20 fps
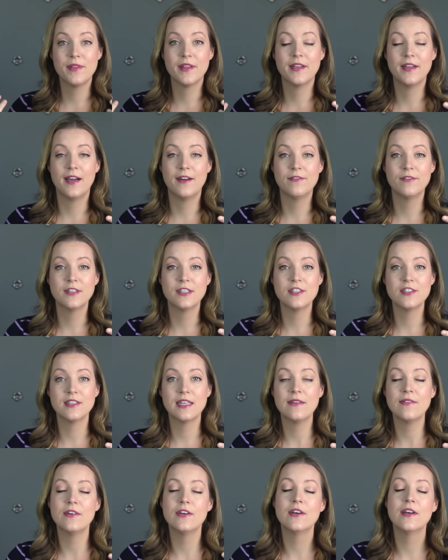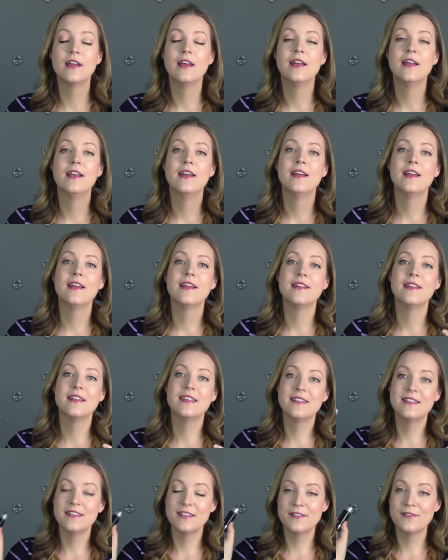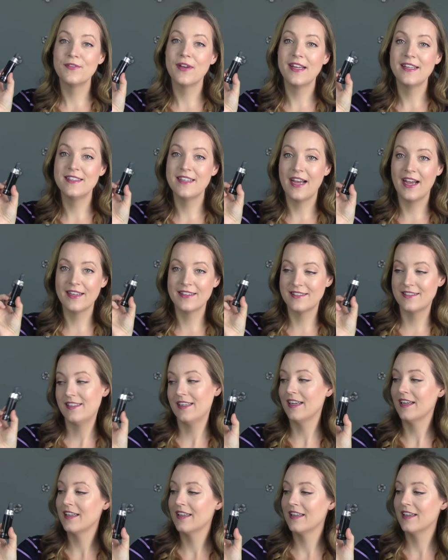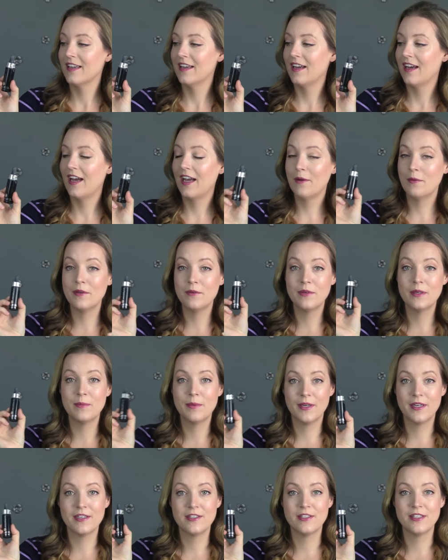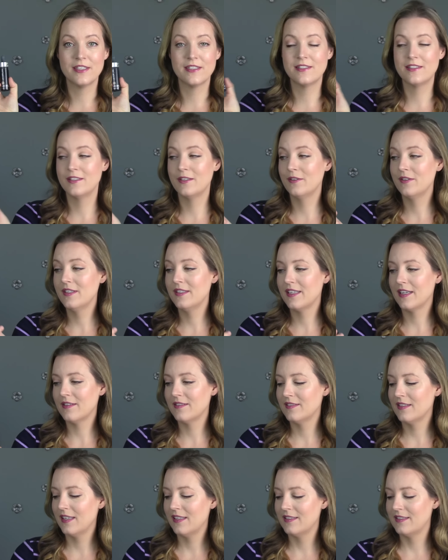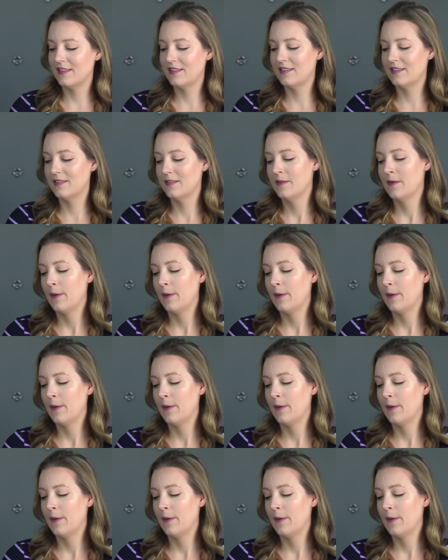the coverage level. This is fantastic. I would repurchase. The only downside is,